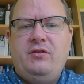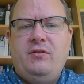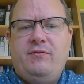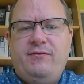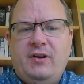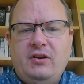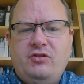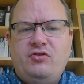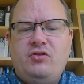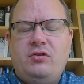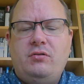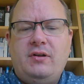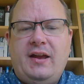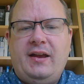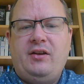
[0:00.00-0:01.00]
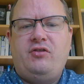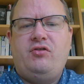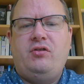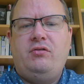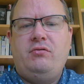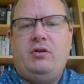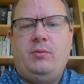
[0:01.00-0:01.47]
Functional
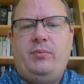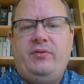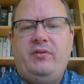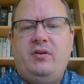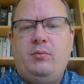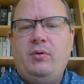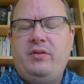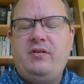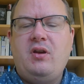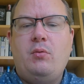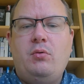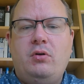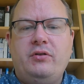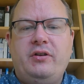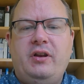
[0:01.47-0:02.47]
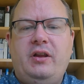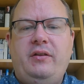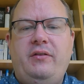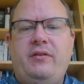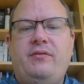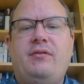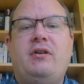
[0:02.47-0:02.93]
action groups with
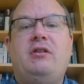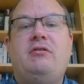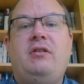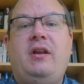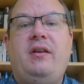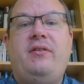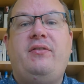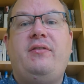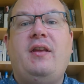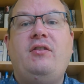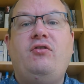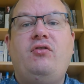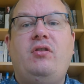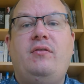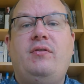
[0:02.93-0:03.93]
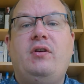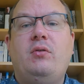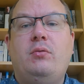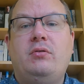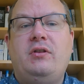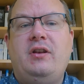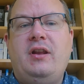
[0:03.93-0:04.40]
coordinators that are an extension of a
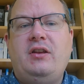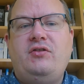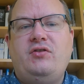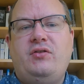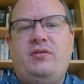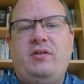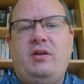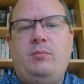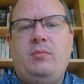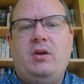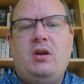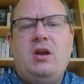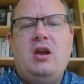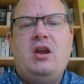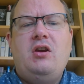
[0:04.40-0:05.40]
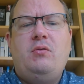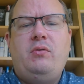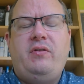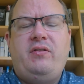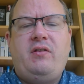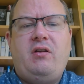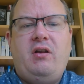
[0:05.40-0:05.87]
coordination team
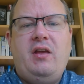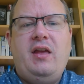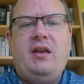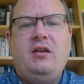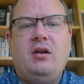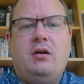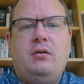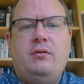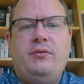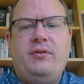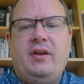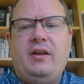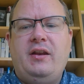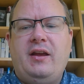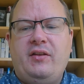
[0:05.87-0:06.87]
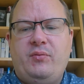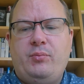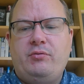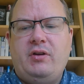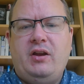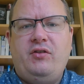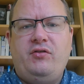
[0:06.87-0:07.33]
with clear goals and
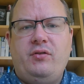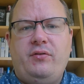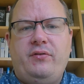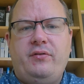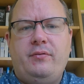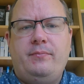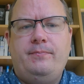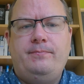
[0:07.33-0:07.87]
aspirations.